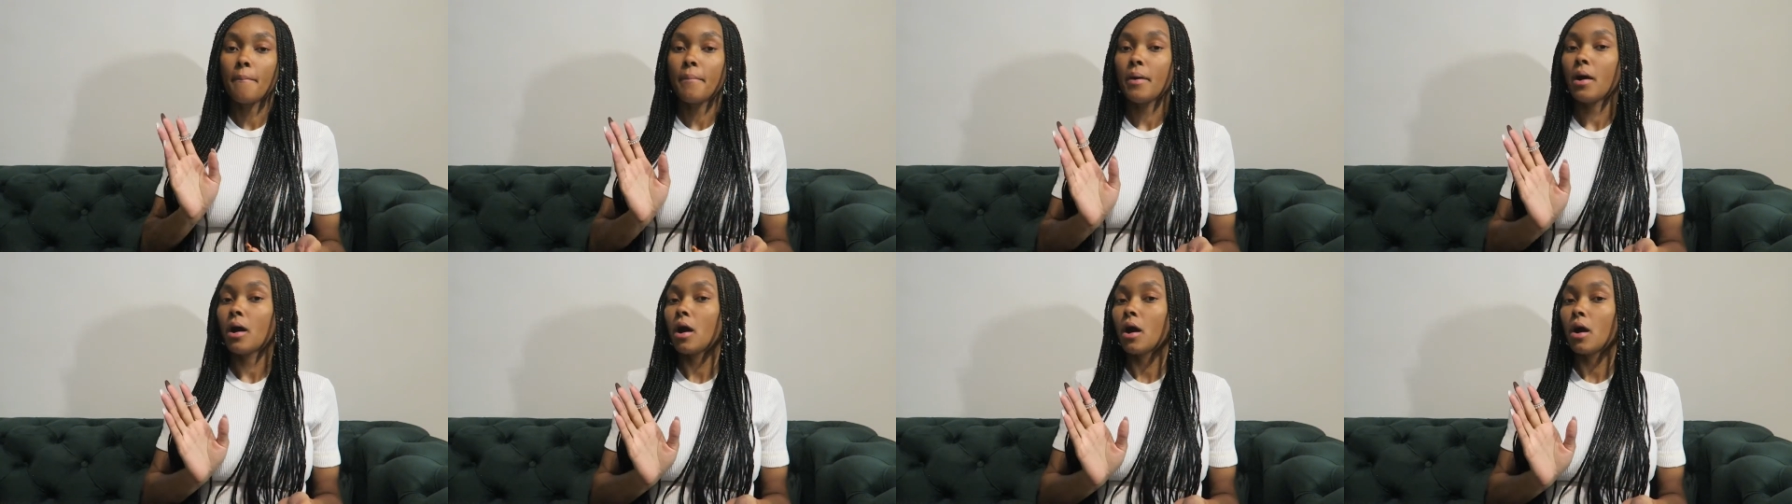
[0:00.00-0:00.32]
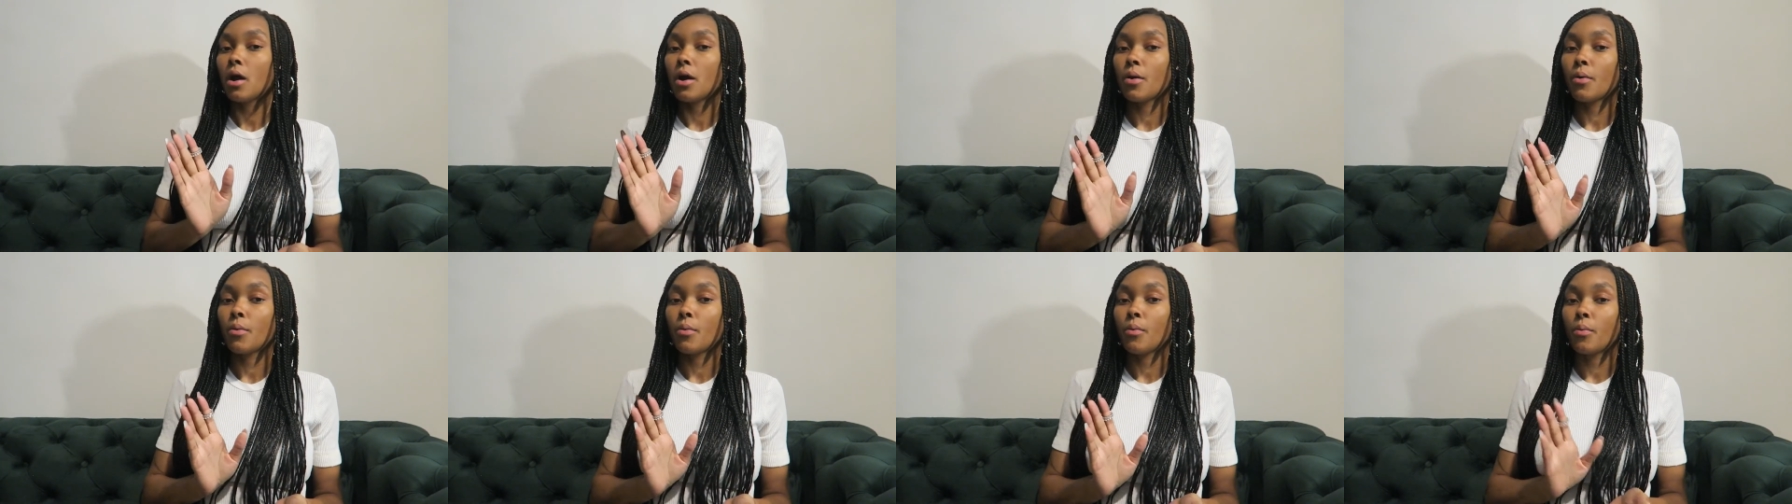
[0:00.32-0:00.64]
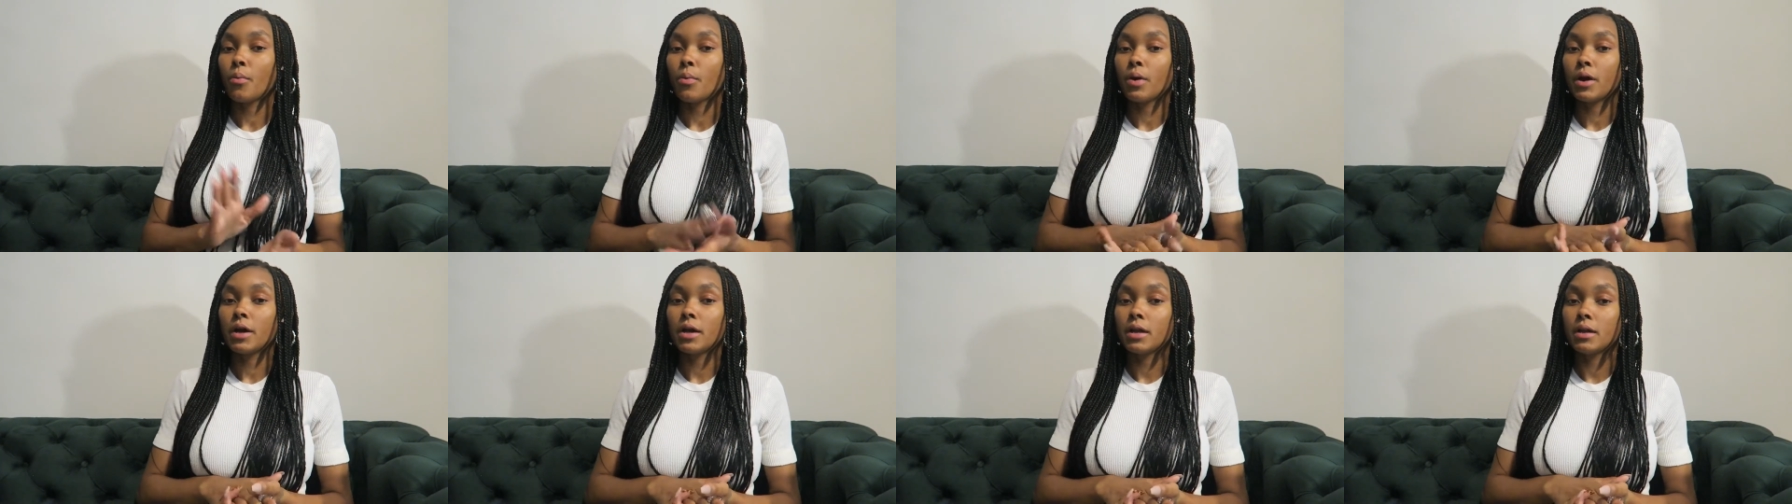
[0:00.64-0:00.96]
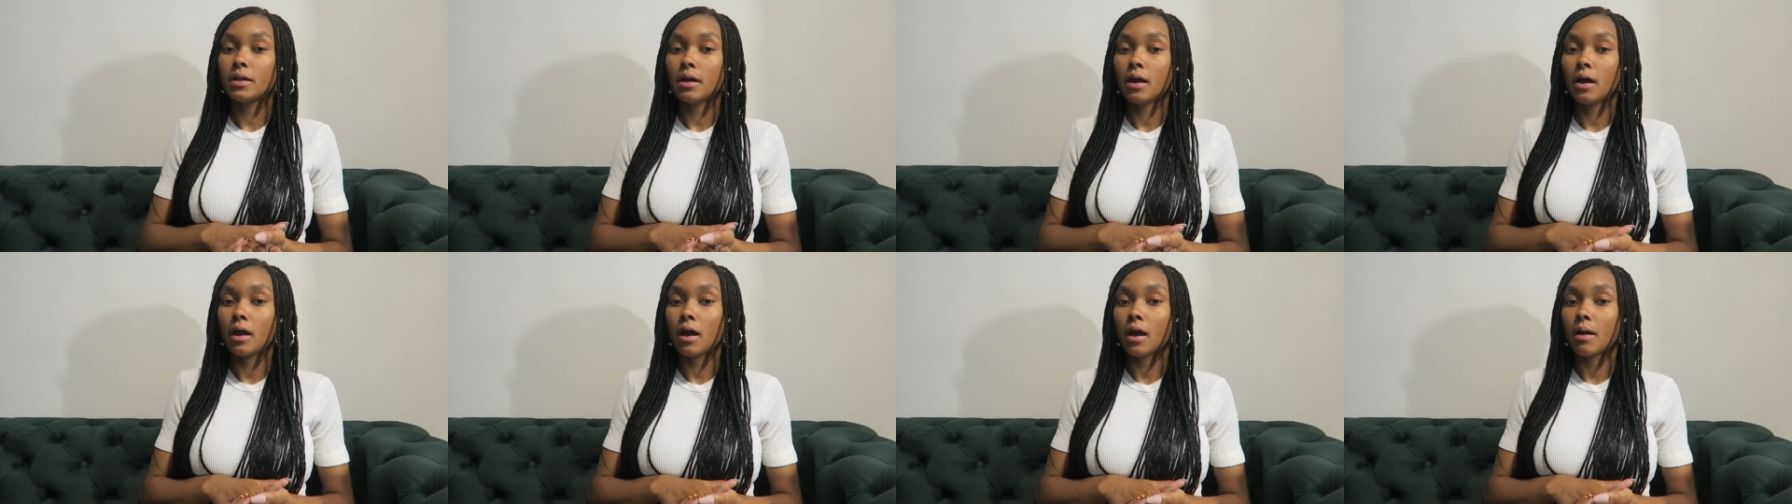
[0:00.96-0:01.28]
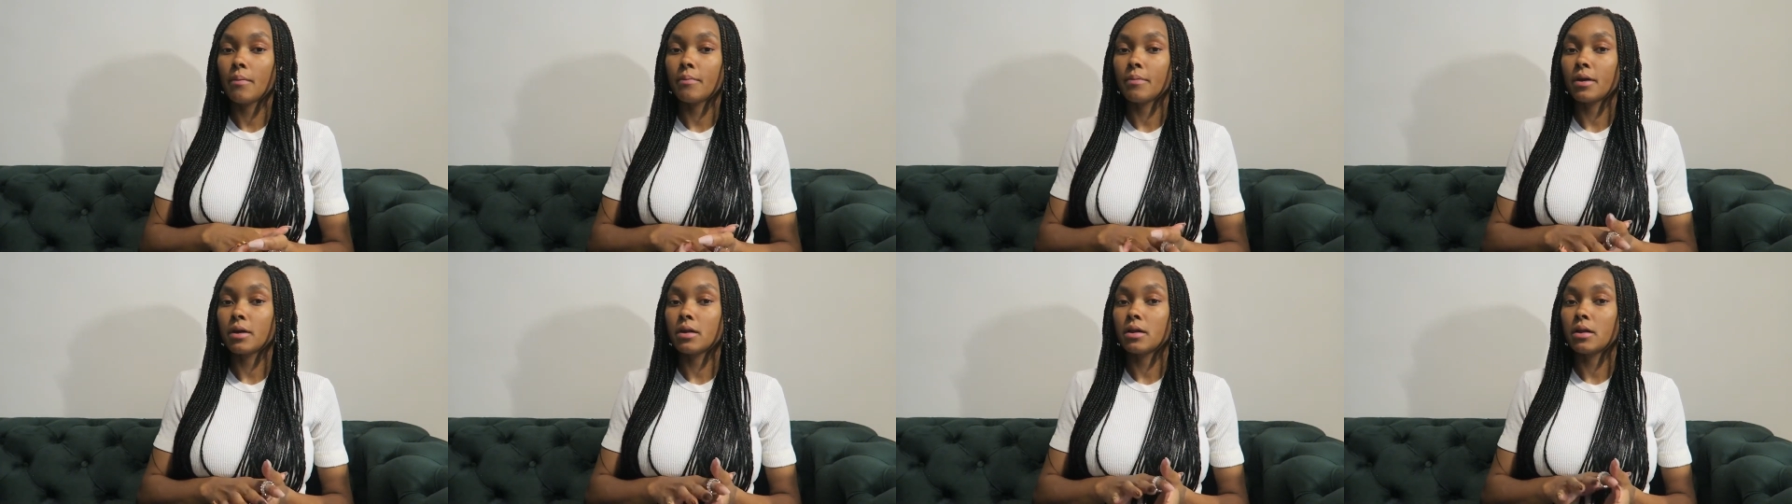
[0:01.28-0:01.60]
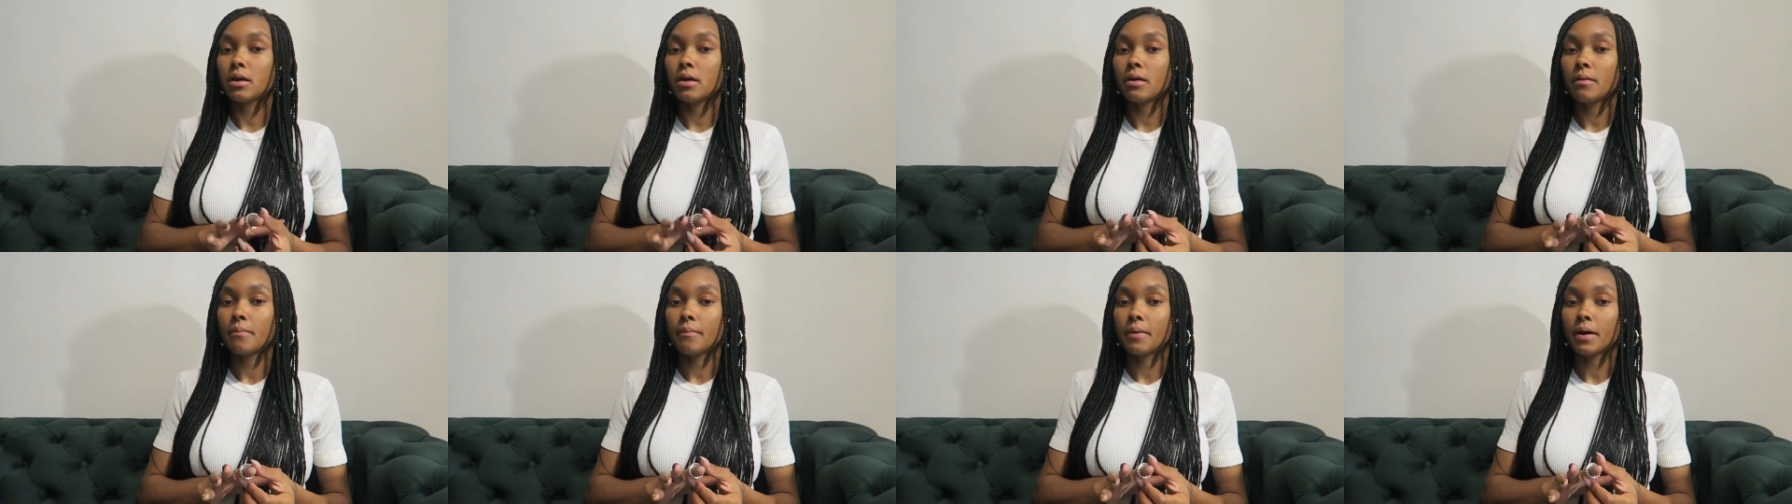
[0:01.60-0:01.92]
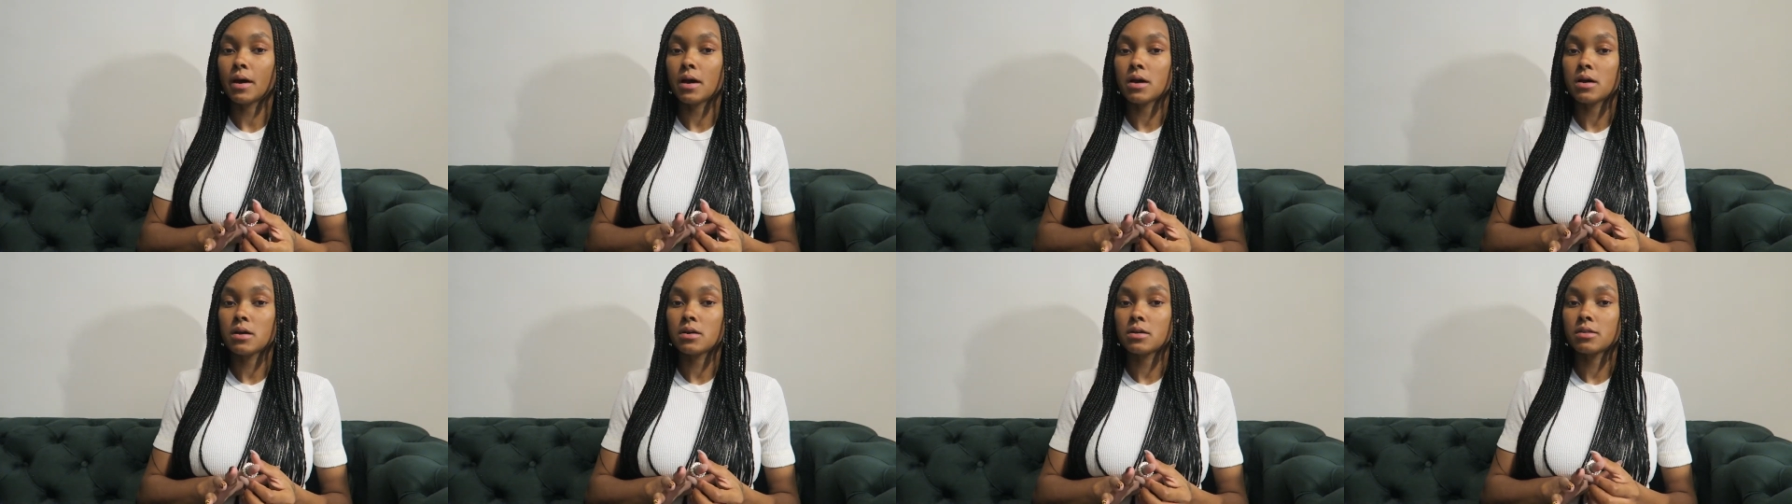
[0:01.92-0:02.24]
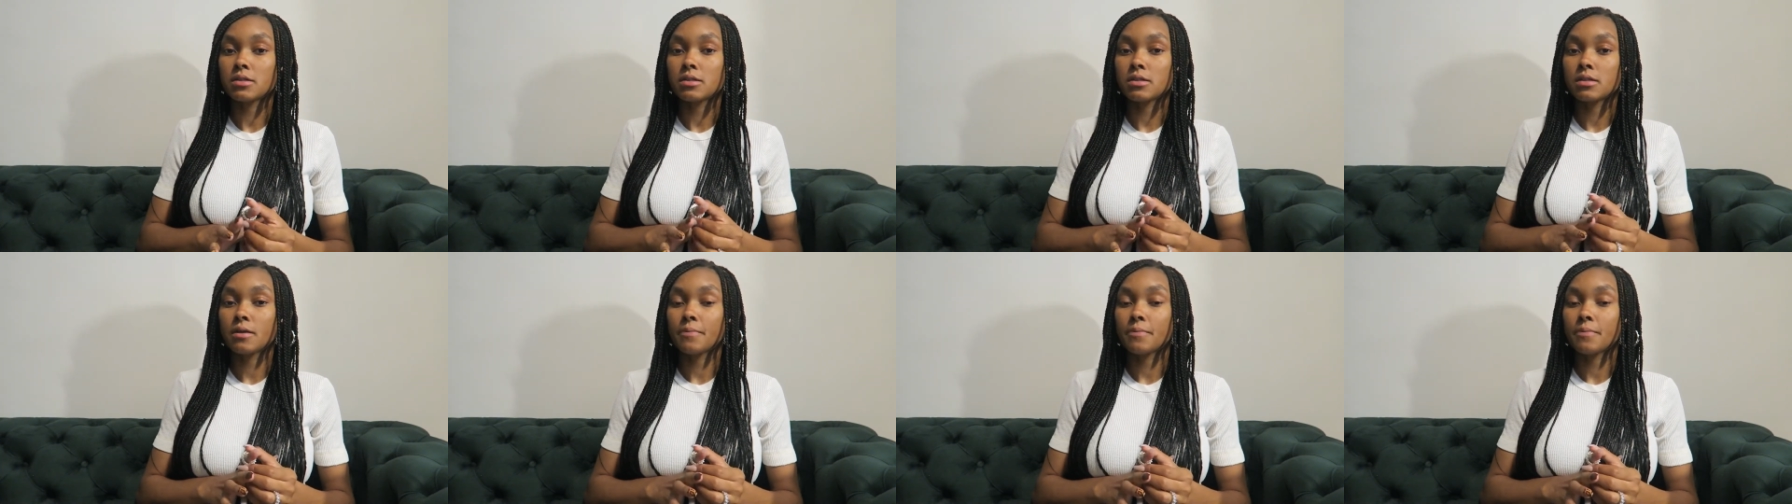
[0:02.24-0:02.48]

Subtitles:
Part one, I'm gonna unbox